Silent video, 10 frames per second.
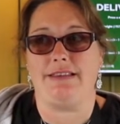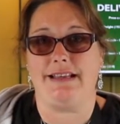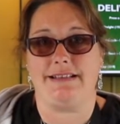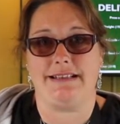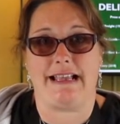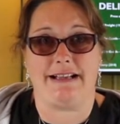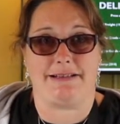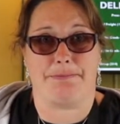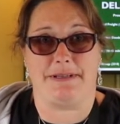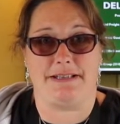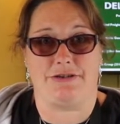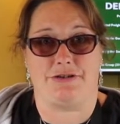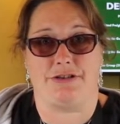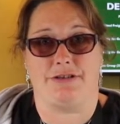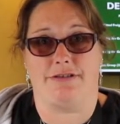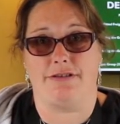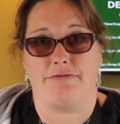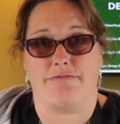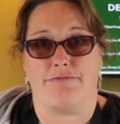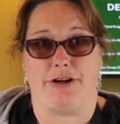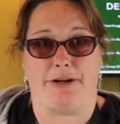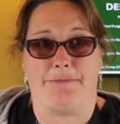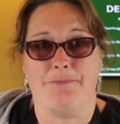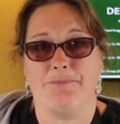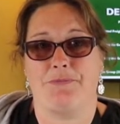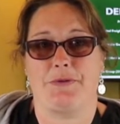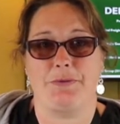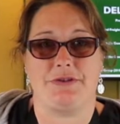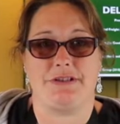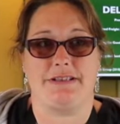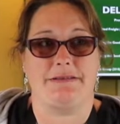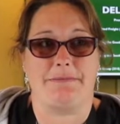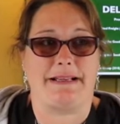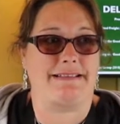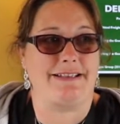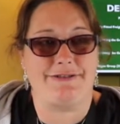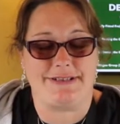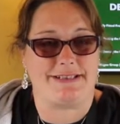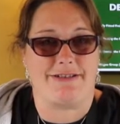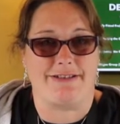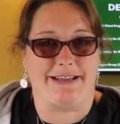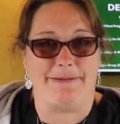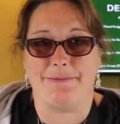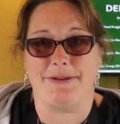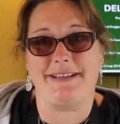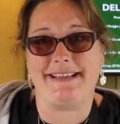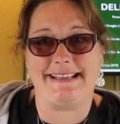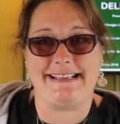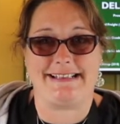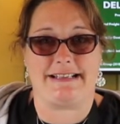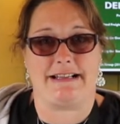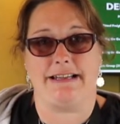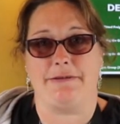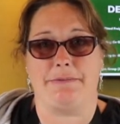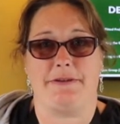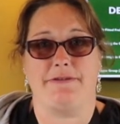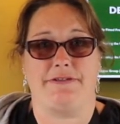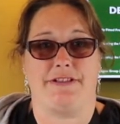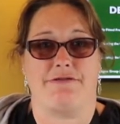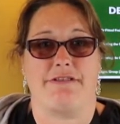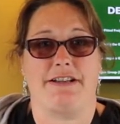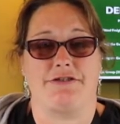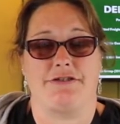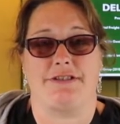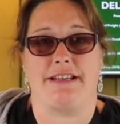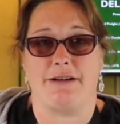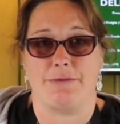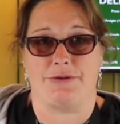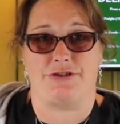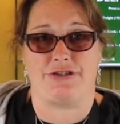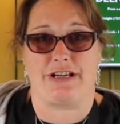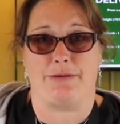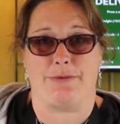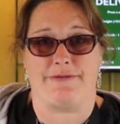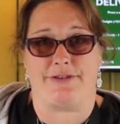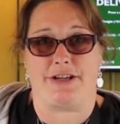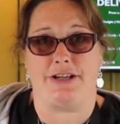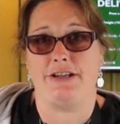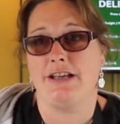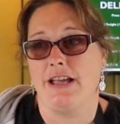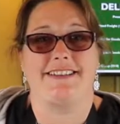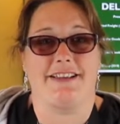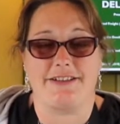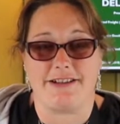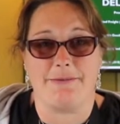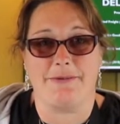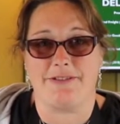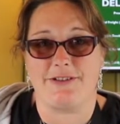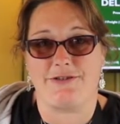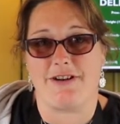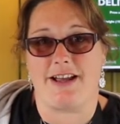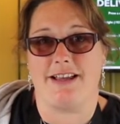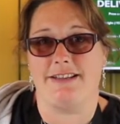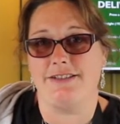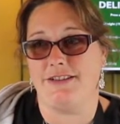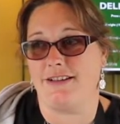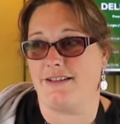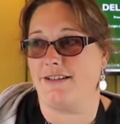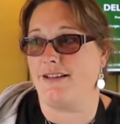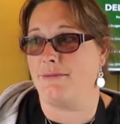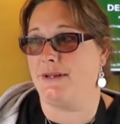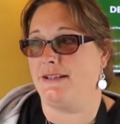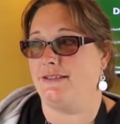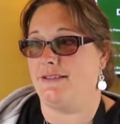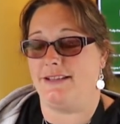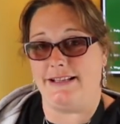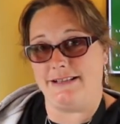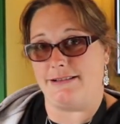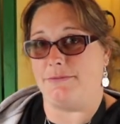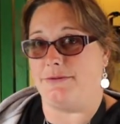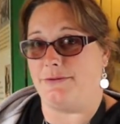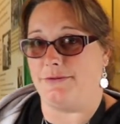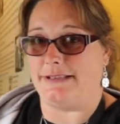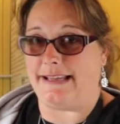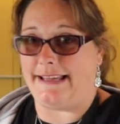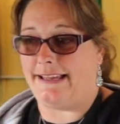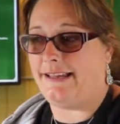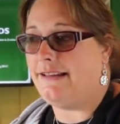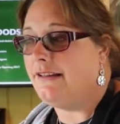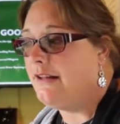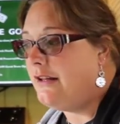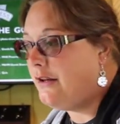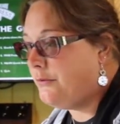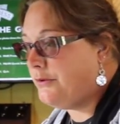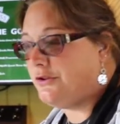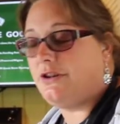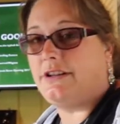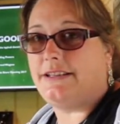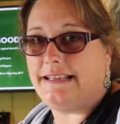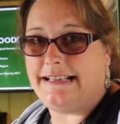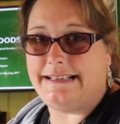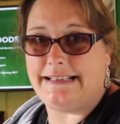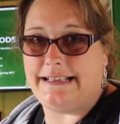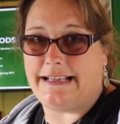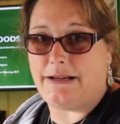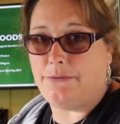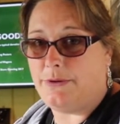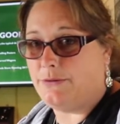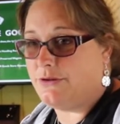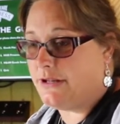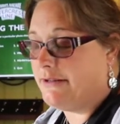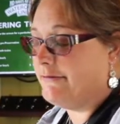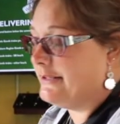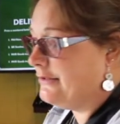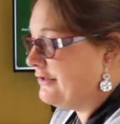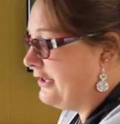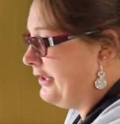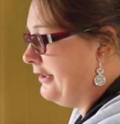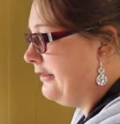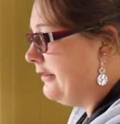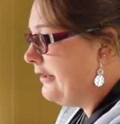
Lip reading: this expedition ring, which isn't massive, it's tiny, but it is a little bit of interaction that I want to share with you. So as you come off the train, you can come into these double doors here, which you could easily get a wheelchair into.